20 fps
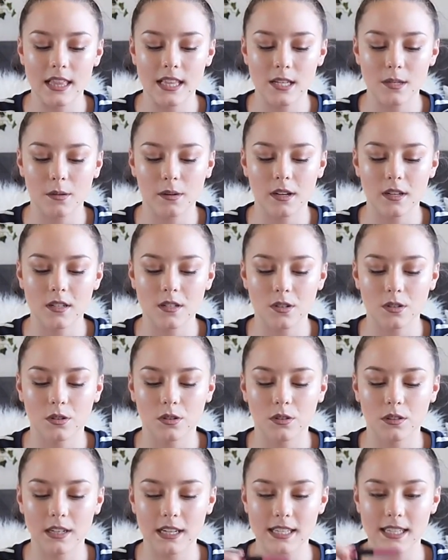this one is
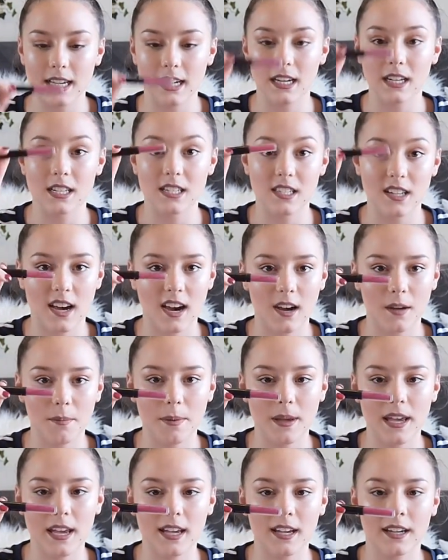cool, is like a dark
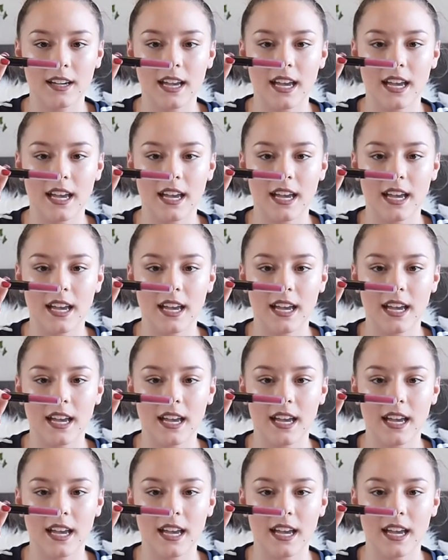pink,